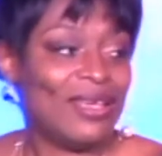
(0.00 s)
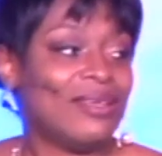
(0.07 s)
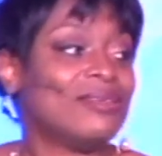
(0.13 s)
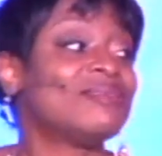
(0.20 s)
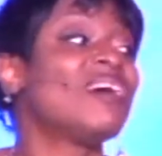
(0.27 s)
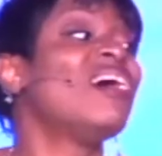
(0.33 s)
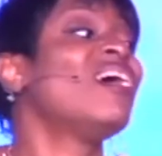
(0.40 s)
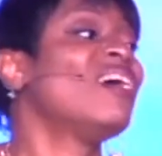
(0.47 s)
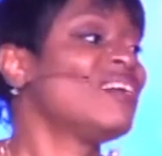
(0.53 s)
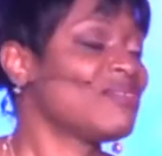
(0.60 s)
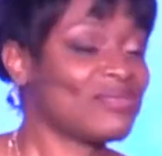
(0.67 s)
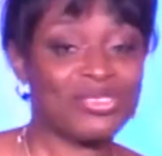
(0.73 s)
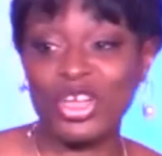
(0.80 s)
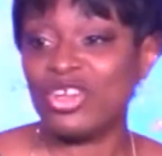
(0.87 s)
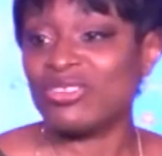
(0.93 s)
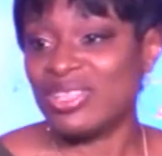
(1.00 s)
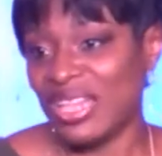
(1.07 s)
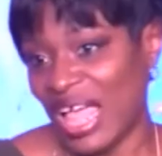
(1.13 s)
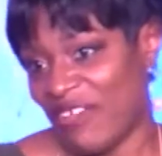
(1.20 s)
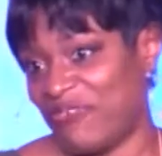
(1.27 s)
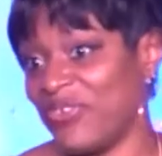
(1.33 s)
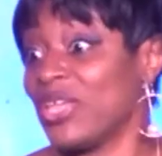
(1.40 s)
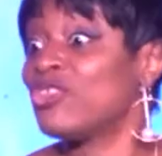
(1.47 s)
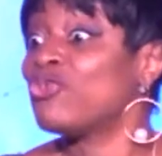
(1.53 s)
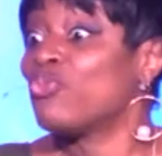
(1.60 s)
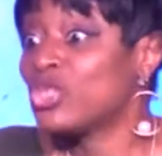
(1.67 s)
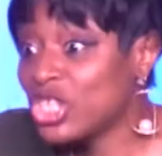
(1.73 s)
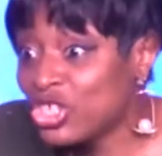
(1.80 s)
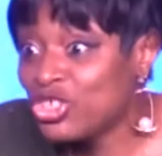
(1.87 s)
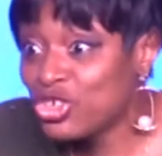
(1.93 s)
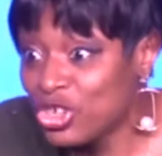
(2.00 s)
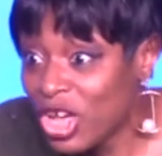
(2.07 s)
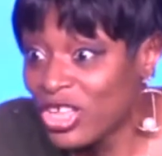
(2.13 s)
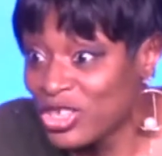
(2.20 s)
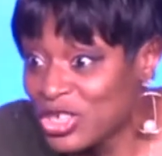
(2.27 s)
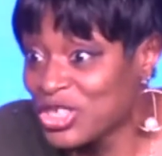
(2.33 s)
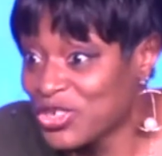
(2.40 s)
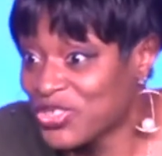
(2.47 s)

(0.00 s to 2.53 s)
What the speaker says: Don't laugh. Did you not used to